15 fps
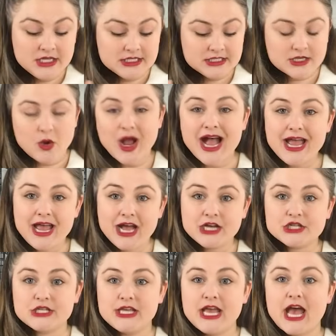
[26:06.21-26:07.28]
So I
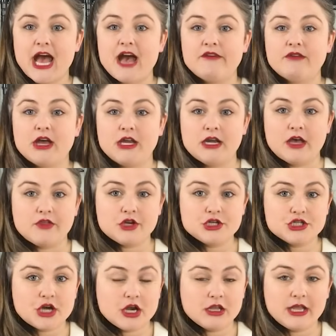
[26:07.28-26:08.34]
actually have
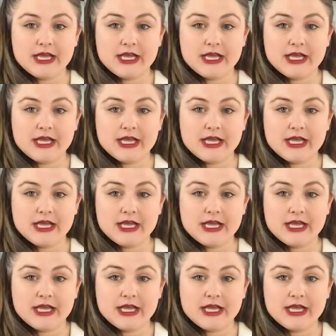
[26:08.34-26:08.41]
another jar